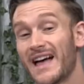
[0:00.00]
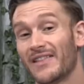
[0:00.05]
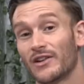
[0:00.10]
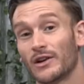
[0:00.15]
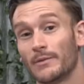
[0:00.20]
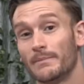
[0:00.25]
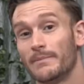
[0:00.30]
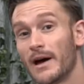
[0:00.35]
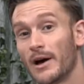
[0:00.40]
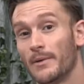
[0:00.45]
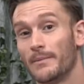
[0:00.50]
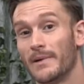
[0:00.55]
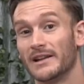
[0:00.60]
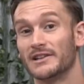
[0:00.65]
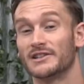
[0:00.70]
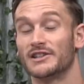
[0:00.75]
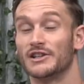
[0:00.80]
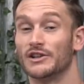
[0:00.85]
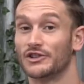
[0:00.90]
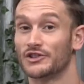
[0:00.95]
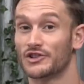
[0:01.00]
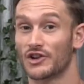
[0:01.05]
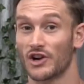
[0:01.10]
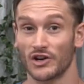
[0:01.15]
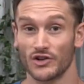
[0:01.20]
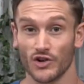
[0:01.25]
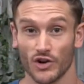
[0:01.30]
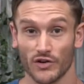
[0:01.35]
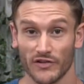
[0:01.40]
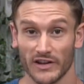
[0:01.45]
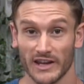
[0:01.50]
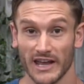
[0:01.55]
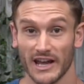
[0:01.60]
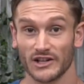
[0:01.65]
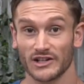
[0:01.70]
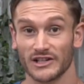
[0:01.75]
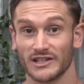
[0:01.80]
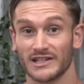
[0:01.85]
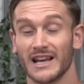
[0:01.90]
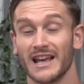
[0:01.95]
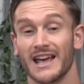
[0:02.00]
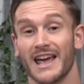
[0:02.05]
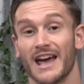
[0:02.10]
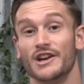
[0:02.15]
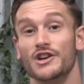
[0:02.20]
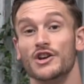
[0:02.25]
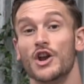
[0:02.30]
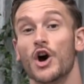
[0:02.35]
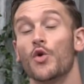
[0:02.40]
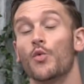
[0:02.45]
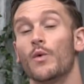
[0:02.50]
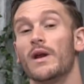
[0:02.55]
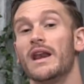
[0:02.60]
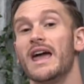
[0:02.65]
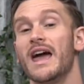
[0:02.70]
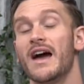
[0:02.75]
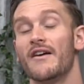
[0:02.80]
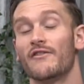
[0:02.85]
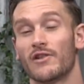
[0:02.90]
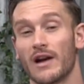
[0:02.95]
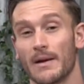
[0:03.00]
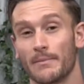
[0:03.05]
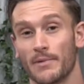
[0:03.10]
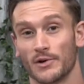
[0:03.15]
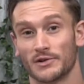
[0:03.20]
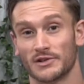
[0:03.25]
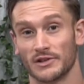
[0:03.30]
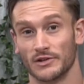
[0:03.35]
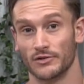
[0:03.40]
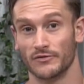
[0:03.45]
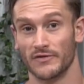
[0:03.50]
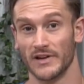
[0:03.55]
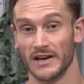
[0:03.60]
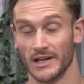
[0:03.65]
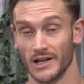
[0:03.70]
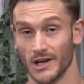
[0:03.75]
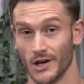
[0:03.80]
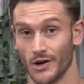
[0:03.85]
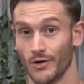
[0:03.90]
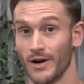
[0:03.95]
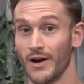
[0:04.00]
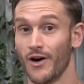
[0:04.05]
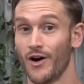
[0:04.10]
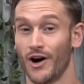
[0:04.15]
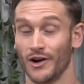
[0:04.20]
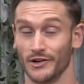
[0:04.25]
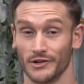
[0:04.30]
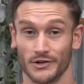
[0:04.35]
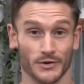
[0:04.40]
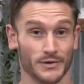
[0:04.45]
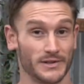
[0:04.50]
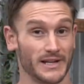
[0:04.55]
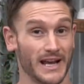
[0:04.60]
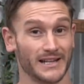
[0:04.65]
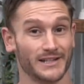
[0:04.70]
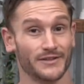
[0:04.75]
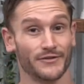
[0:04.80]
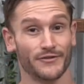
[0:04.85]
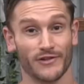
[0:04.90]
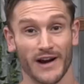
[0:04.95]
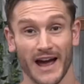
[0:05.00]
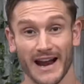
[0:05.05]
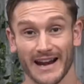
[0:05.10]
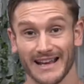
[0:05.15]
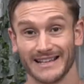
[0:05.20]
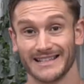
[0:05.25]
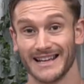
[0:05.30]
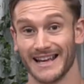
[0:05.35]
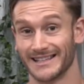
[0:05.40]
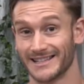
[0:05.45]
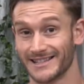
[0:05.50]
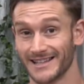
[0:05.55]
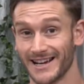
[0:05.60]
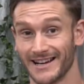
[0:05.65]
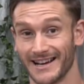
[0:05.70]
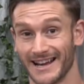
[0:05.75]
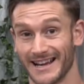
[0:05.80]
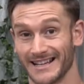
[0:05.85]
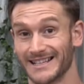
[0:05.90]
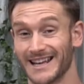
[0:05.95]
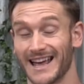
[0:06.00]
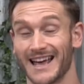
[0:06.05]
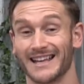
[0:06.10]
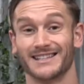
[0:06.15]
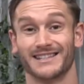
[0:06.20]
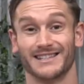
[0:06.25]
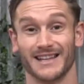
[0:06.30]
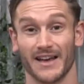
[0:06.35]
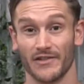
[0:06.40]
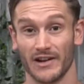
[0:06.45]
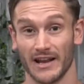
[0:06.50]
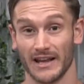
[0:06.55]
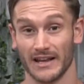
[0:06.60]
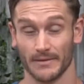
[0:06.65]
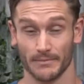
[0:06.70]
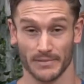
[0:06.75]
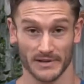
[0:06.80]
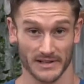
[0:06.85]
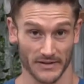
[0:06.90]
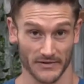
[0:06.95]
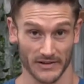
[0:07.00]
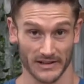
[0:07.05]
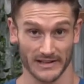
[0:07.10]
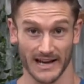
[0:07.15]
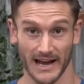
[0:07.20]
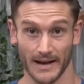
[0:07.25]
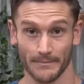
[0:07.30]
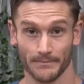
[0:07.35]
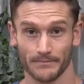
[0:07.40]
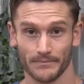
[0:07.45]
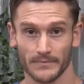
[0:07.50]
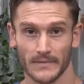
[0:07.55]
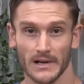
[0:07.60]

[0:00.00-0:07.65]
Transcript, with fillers: that little bell button so you can turn on notifications and know whenever I post a new video on Tuesdays, Fridays, and Sundays at seven A M Pacific time.